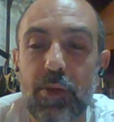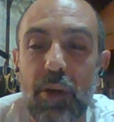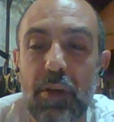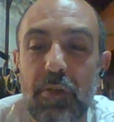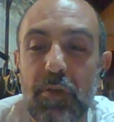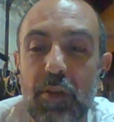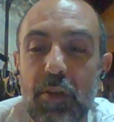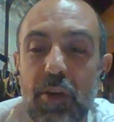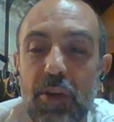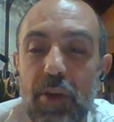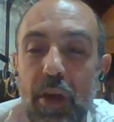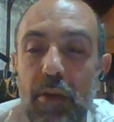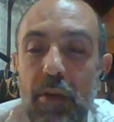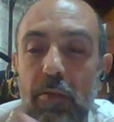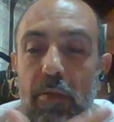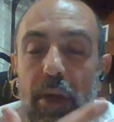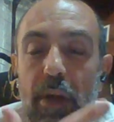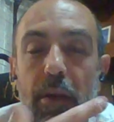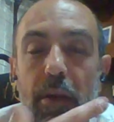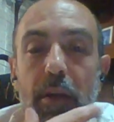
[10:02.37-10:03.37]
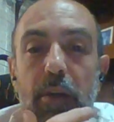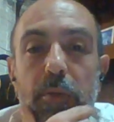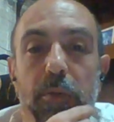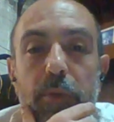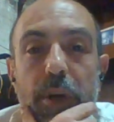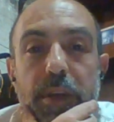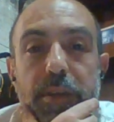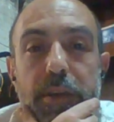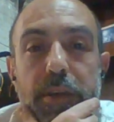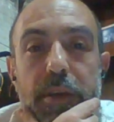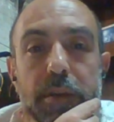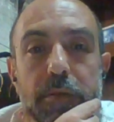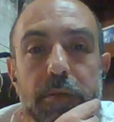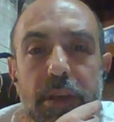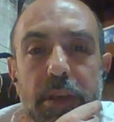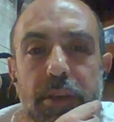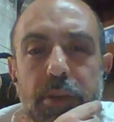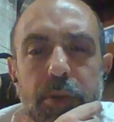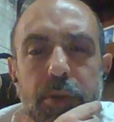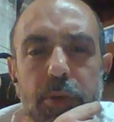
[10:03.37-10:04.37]
So I figured I'd write a
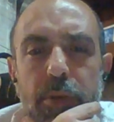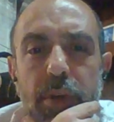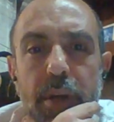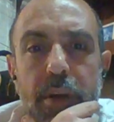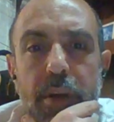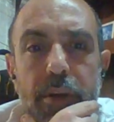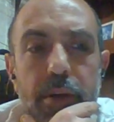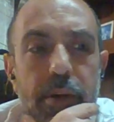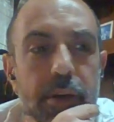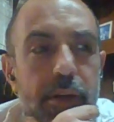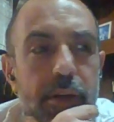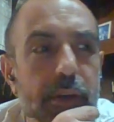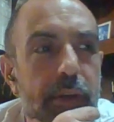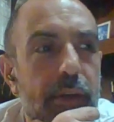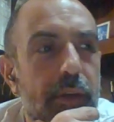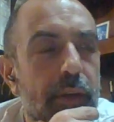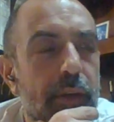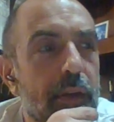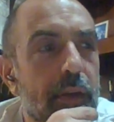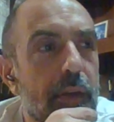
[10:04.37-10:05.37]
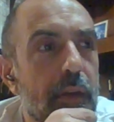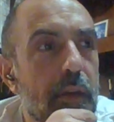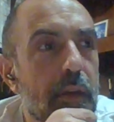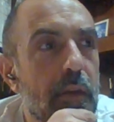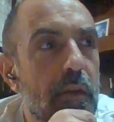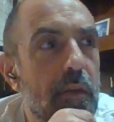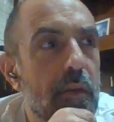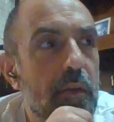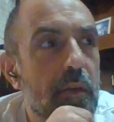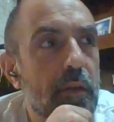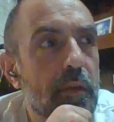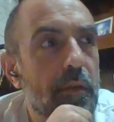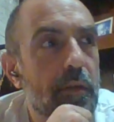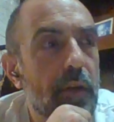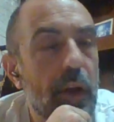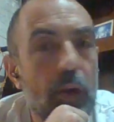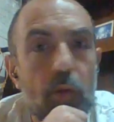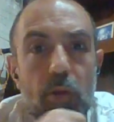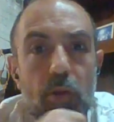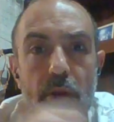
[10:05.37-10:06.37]
gratitude letter
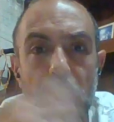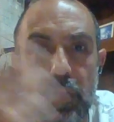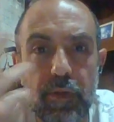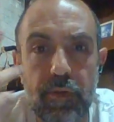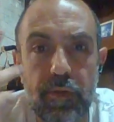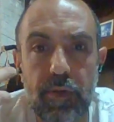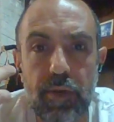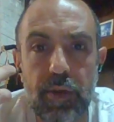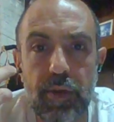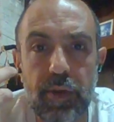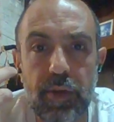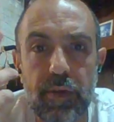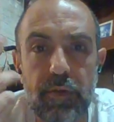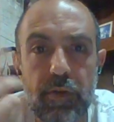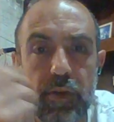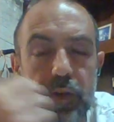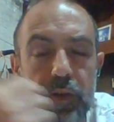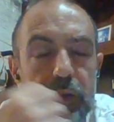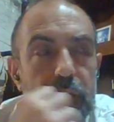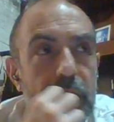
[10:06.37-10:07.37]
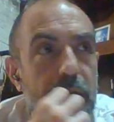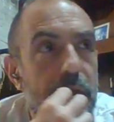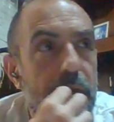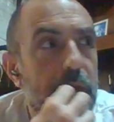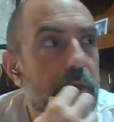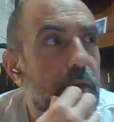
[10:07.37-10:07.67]
naturally for the universe.